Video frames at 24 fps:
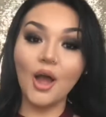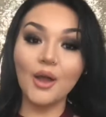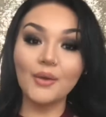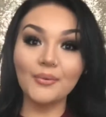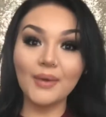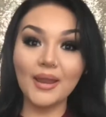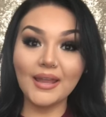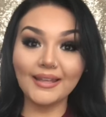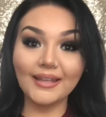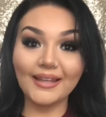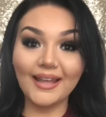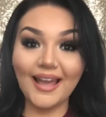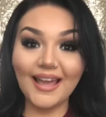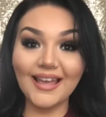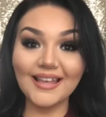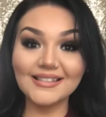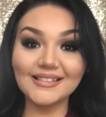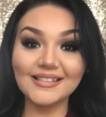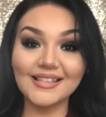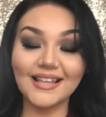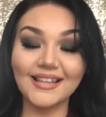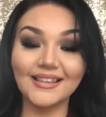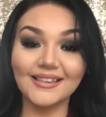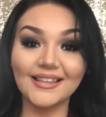Alright
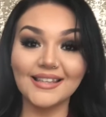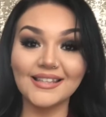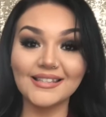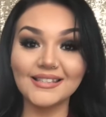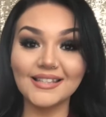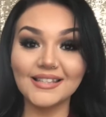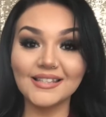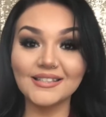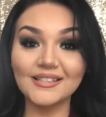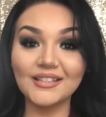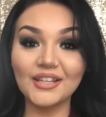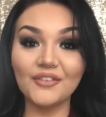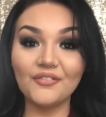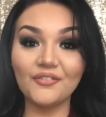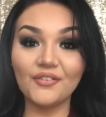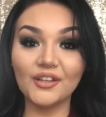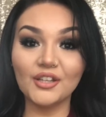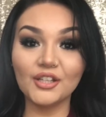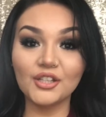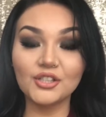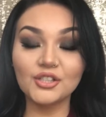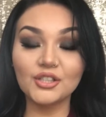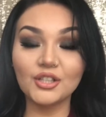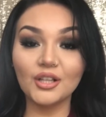guys, and this is the
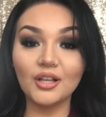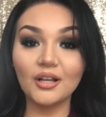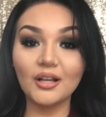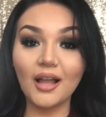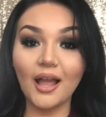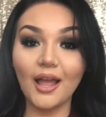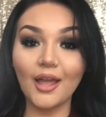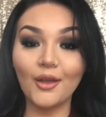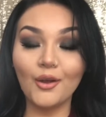finished look.